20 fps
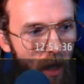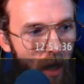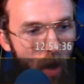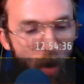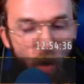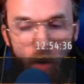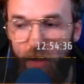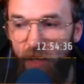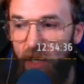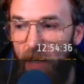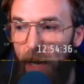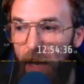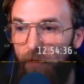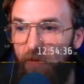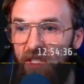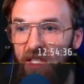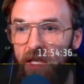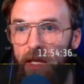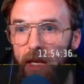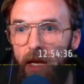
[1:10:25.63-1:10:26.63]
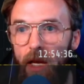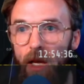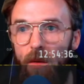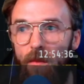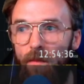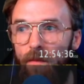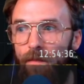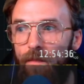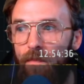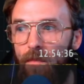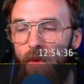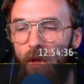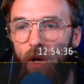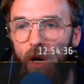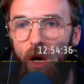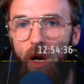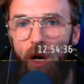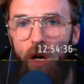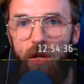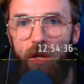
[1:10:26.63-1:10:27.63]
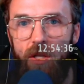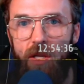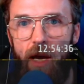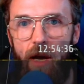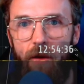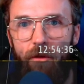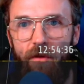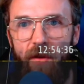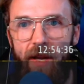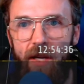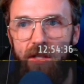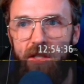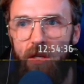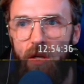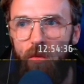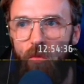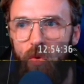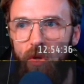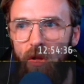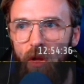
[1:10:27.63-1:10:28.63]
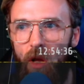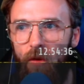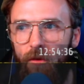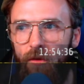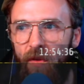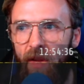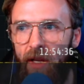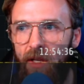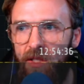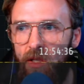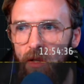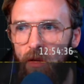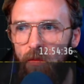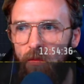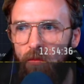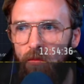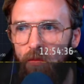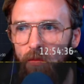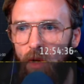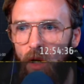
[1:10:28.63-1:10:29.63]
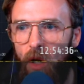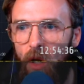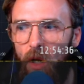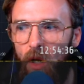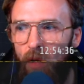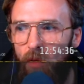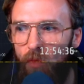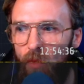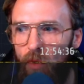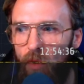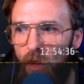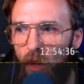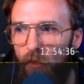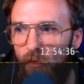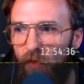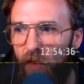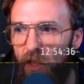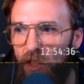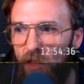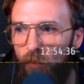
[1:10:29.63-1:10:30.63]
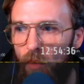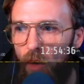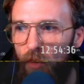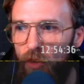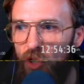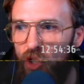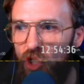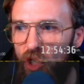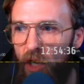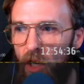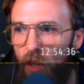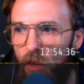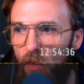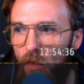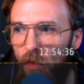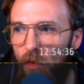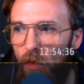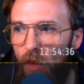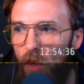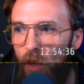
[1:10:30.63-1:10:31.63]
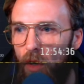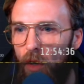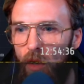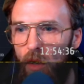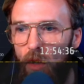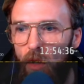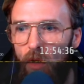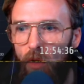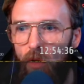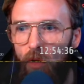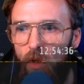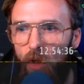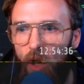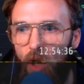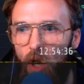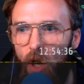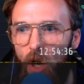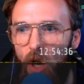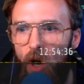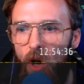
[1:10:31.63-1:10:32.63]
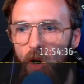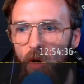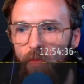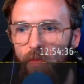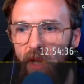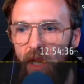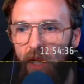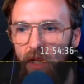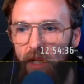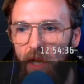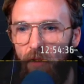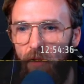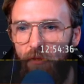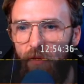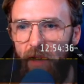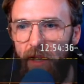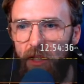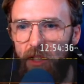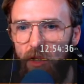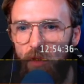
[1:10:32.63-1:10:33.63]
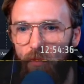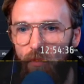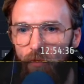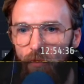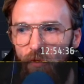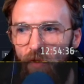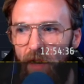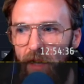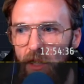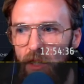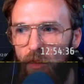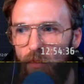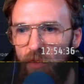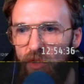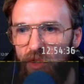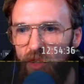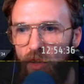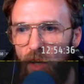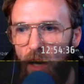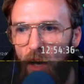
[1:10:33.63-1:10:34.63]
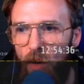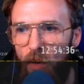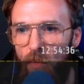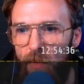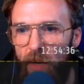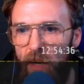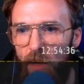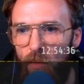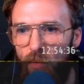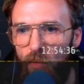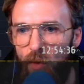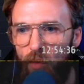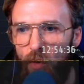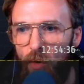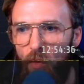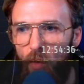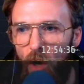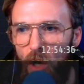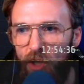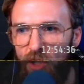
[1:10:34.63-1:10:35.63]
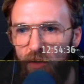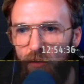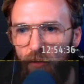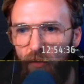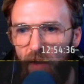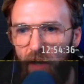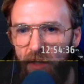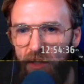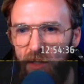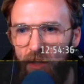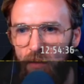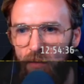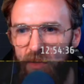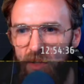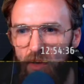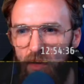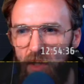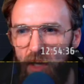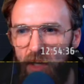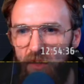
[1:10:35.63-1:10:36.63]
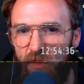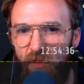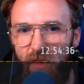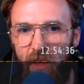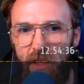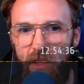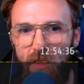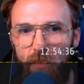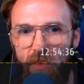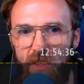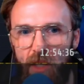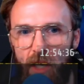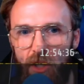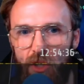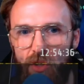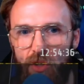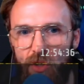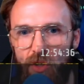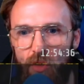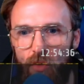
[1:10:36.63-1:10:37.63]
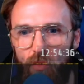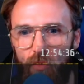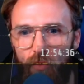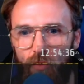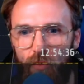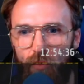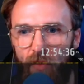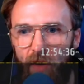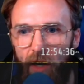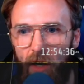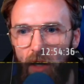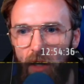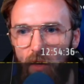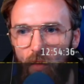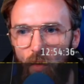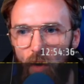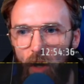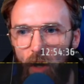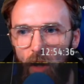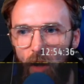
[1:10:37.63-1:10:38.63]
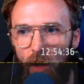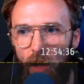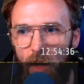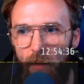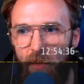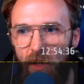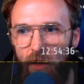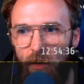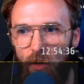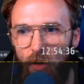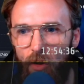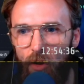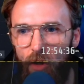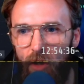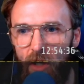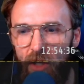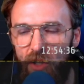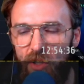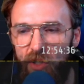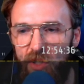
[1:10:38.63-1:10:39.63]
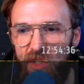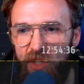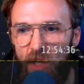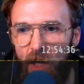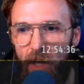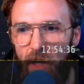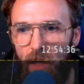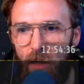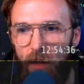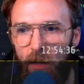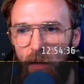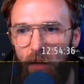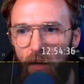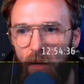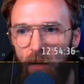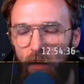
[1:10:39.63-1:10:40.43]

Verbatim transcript: oh and then F T M, uh yeah, Phantom, we love Phantom, uh we love Phantom on this channel. Uh oh man, yeah, Phantom Phantom is oh man, we weren't watching Phantom, so yes, Phantom is actually doing very well. I mean, look, it's just like